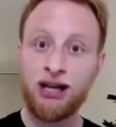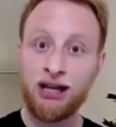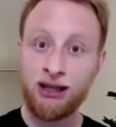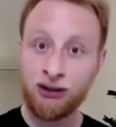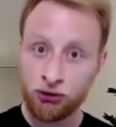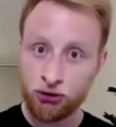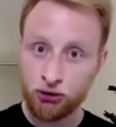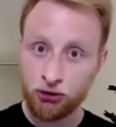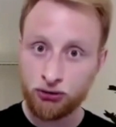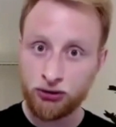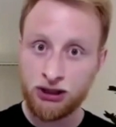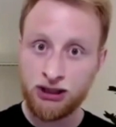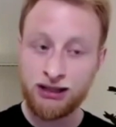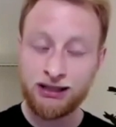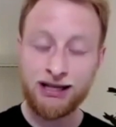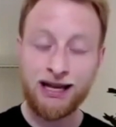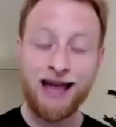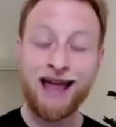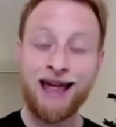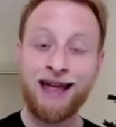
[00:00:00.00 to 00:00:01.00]

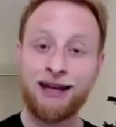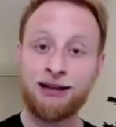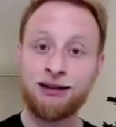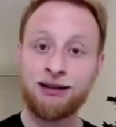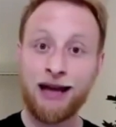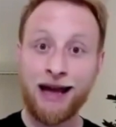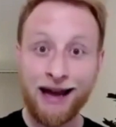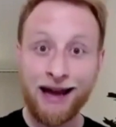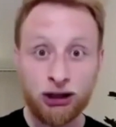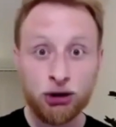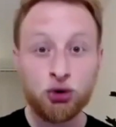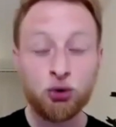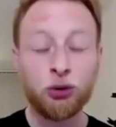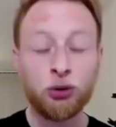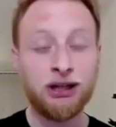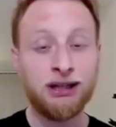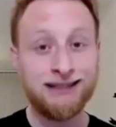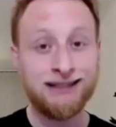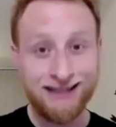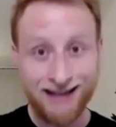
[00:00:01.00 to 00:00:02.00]
injuries and
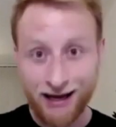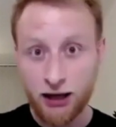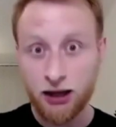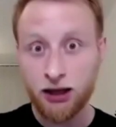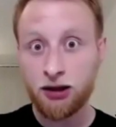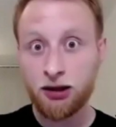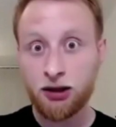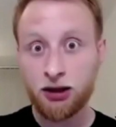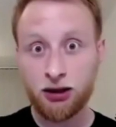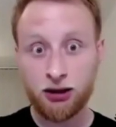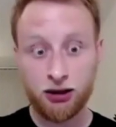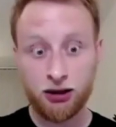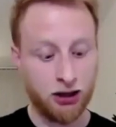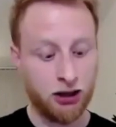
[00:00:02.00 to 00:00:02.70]
actually death.